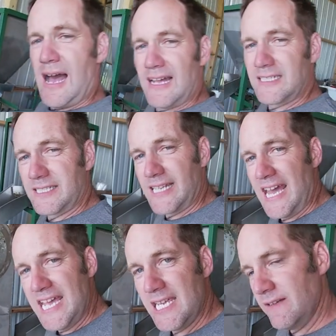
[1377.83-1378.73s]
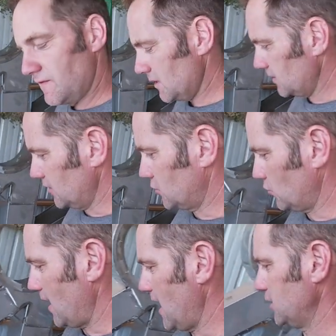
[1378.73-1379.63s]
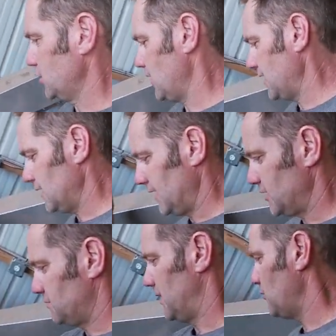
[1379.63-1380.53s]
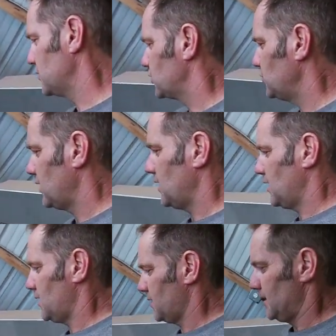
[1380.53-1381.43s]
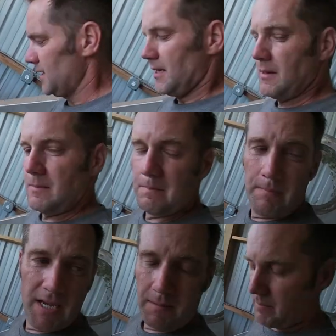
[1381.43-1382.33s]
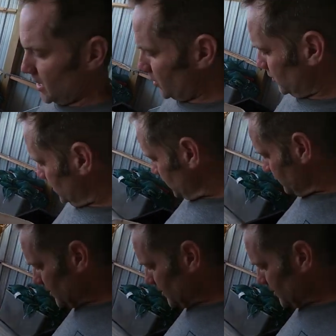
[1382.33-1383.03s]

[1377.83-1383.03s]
I saved the trash here. I didn't let it just blow into the big barrel here, the